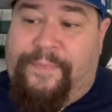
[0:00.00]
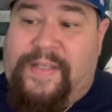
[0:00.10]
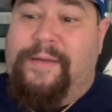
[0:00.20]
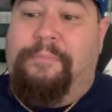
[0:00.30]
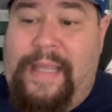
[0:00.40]

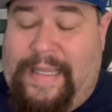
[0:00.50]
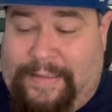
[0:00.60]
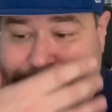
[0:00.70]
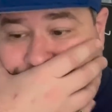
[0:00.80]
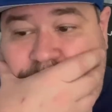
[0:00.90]
to me,
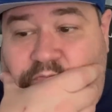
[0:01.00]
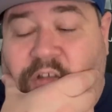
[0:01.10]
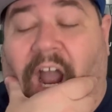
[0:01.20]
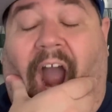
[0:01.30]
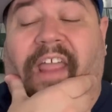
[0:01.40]

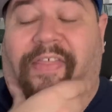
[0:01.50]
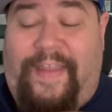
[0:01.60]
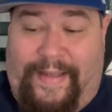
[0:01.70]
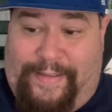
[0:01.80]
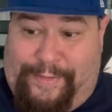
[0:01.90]
I
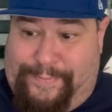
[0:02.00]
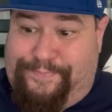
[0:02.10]
think